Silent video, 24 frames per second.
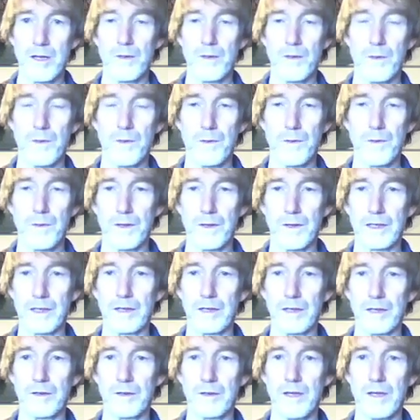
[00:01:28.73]

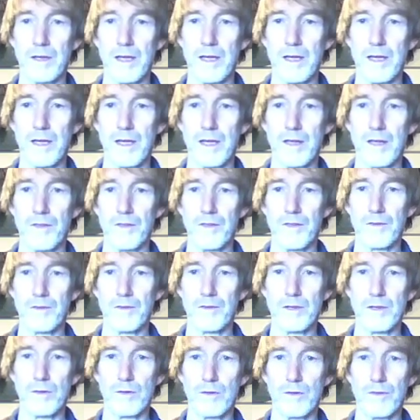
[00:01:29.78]
cyclone is
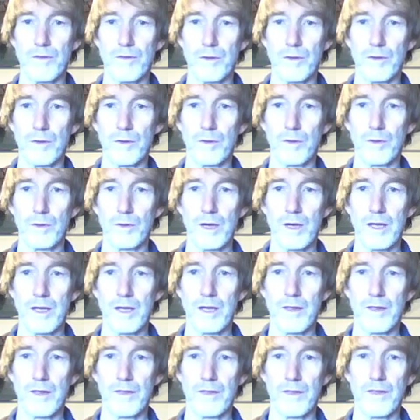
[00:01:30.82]
due to
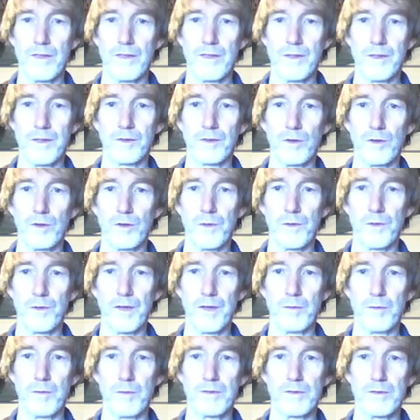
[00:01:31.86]
this
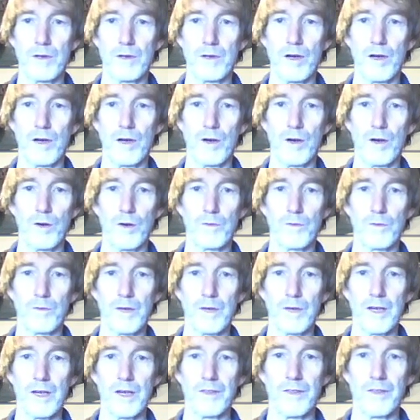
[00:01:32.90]
concept of
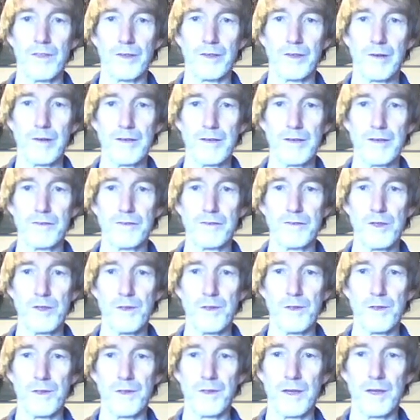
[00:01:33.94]
the grade
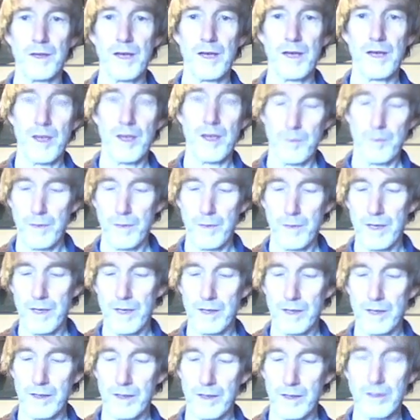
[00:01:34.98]
efficiency being
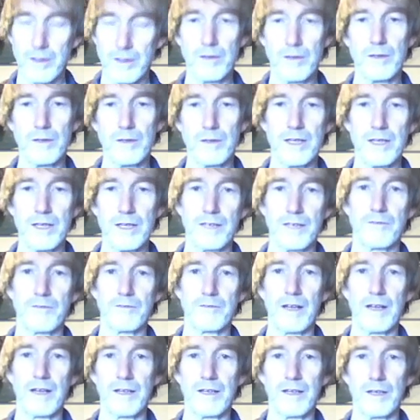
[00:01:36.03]
a unique
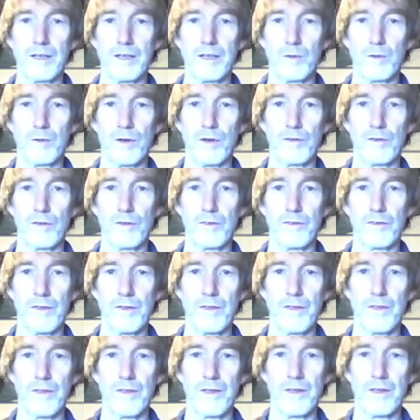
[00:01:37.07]
value of
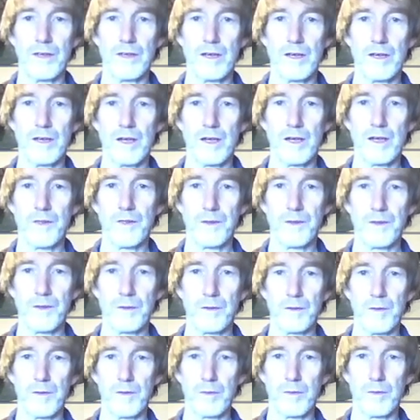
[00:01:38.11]
the Stokes
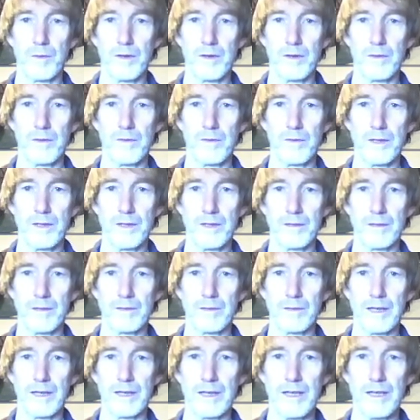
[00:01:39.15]
number. The
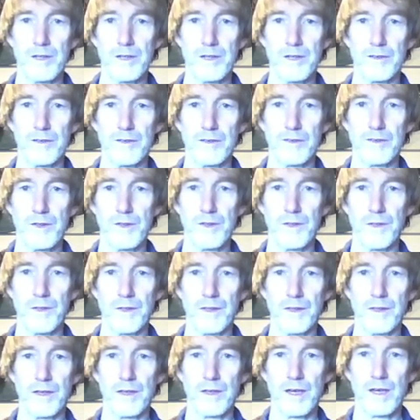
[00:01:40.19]
collection
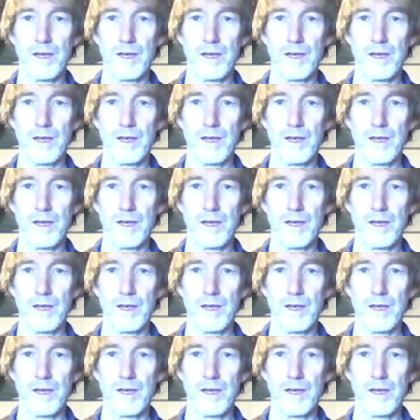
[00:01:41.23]
efficiency